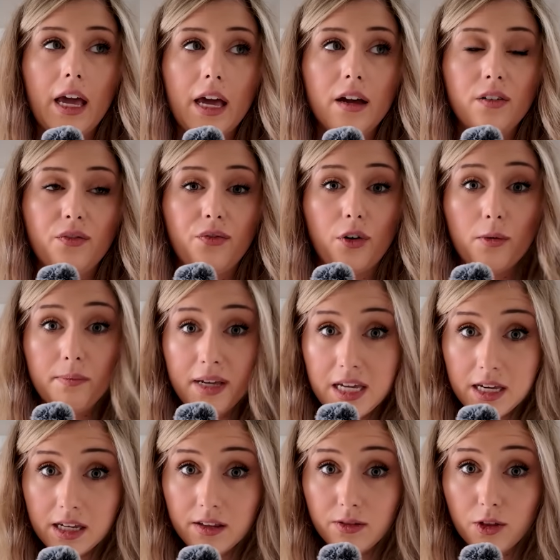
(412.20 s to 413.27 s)
And for
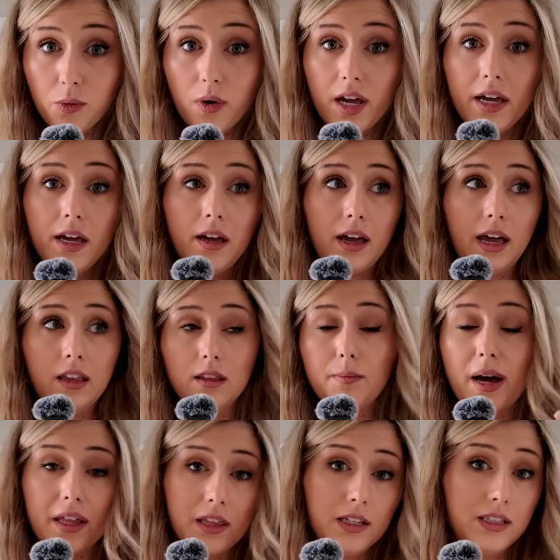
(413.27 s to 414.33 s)
me, the way and the
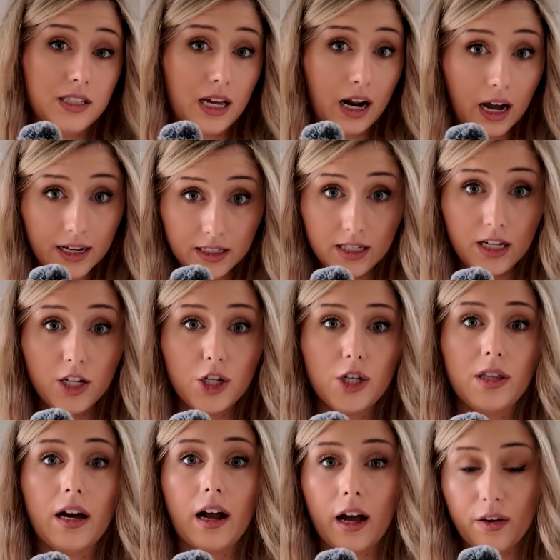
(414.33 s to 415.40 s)
methods that I teach,
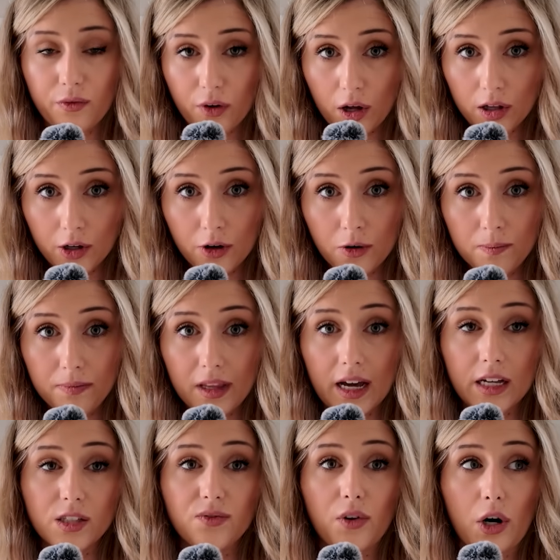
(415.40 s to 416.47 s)
that I follow,
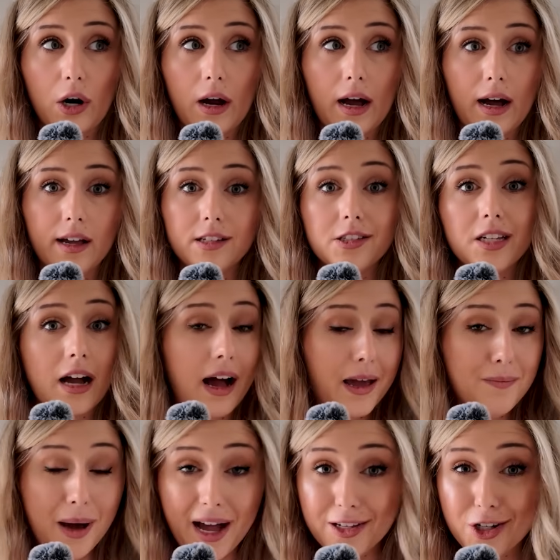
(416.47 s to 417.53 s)
as far as I
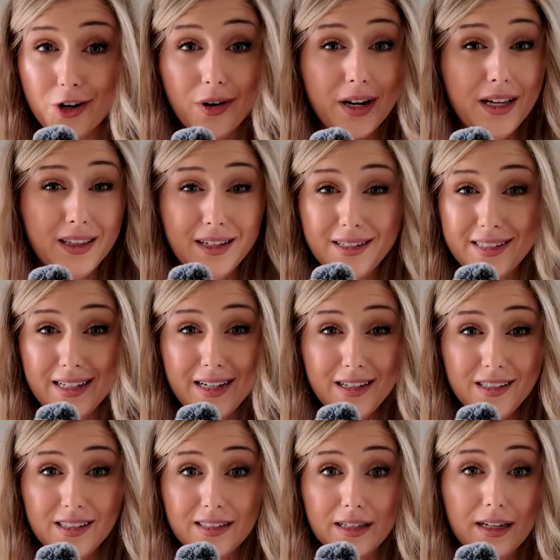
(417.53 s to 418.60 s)
batch create
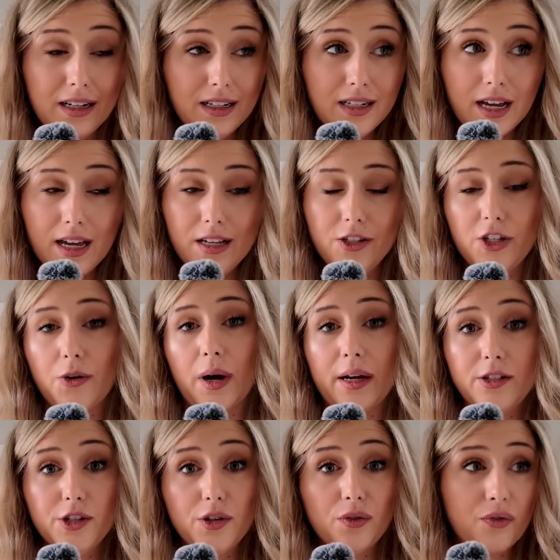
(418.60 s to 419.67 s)
listings in a day. So I
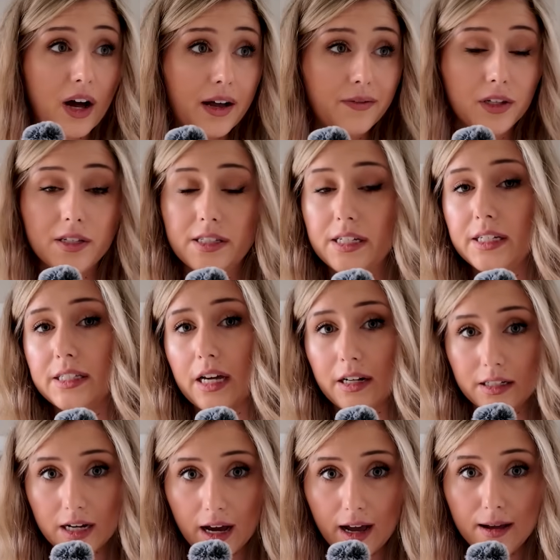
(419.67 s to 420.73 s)
do 5 listings at
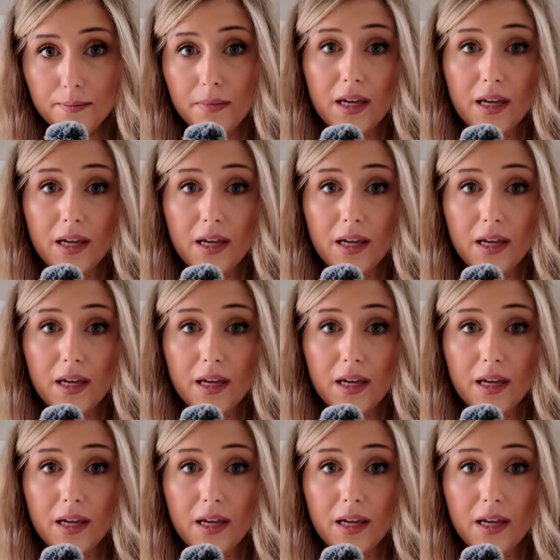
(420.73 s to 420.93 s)
a time,